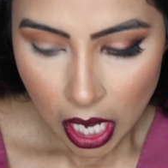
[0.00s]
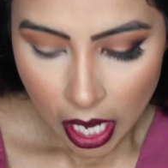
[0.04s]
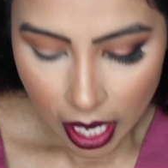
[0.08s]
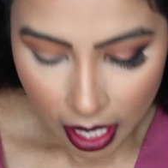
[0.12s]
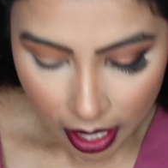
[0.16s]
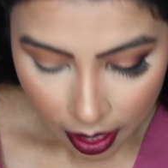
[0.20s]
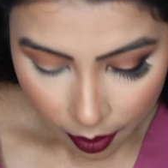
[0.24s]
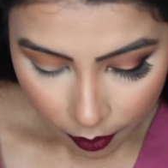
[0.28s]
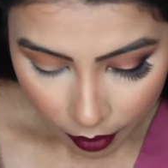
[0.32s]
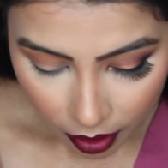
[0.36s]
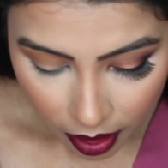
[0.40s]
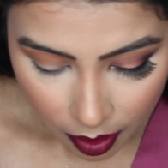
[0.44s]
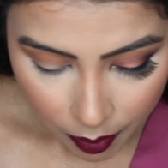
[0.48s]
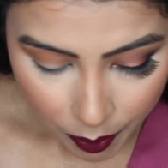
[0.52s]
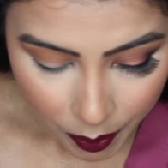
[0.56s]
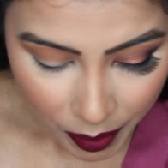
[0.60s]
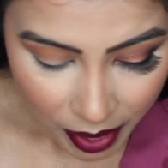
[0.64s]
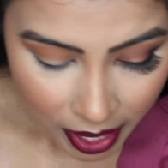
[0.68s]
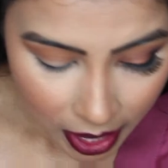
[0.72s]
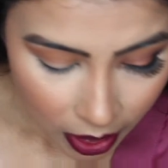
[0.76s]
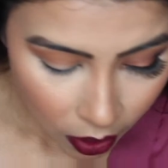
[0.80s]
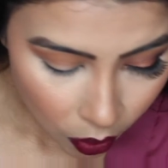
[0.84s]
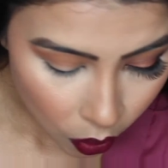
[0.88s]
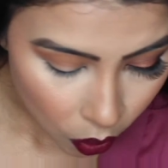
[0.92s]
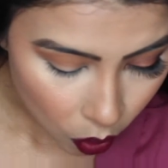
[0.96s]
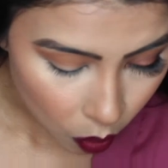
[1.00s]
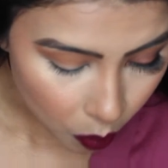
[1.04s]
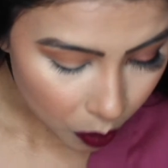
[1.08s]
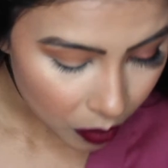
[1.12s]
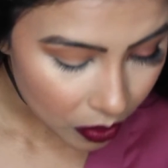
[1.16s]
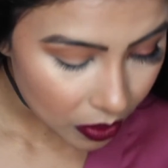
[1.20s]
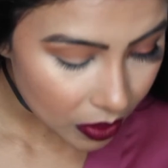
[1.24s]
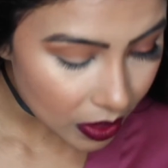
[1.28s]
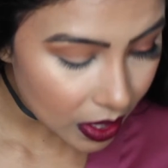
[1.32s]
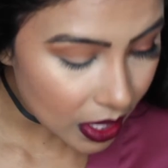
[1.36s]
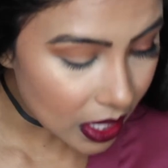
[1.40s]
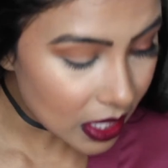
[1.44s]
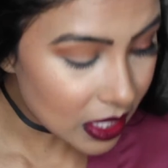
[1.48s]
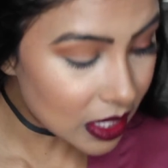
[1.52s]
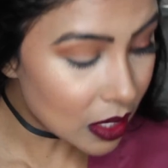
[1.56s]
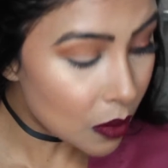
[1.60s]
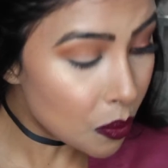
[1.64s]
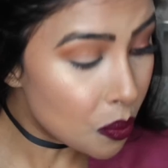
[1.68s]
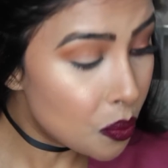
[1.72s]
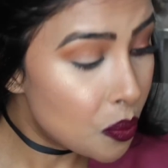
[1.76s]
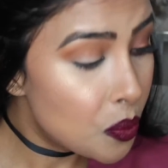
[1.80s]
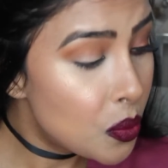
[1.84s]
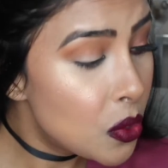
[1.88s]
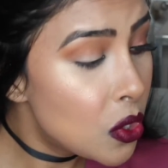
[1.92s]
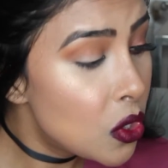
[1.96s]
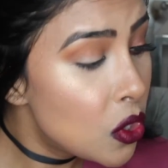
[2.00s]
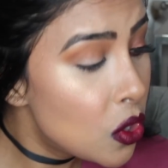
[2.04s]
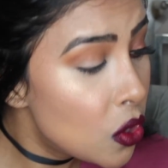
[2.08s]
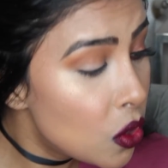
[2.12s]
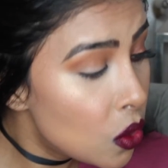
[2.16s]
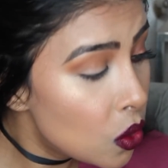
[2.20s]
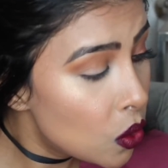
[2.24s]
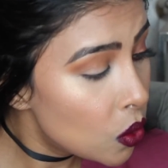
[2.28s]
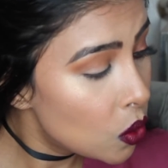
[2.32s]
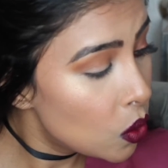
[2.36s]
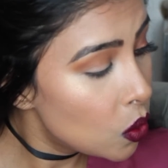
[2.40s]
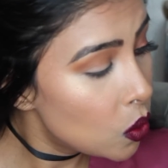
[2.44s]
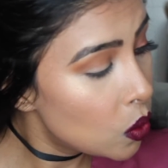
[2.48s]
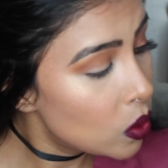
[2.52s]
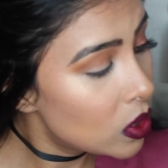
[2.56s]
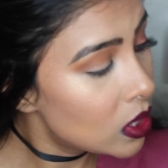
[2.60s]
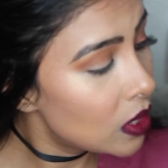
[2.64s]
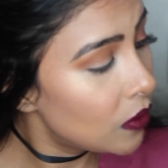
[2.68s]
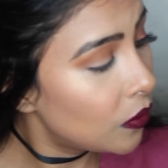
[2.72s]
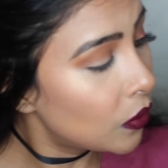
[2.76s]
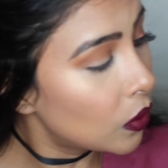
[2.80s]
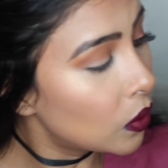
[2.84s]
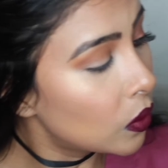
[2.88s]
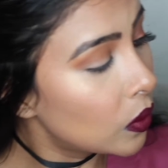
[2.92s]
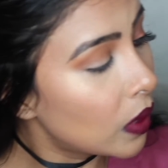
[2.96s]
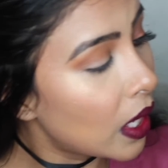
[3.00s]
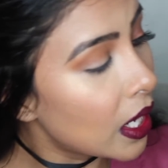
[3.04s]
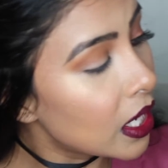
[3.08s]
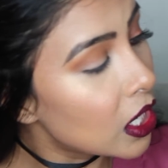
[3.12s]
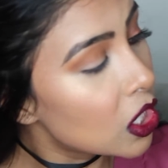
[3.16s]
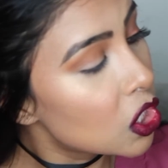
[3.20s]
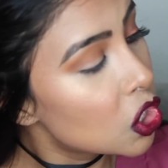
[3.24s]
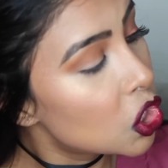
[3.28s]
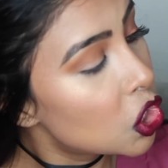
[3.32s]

And I'm going to pick up this beautiful, like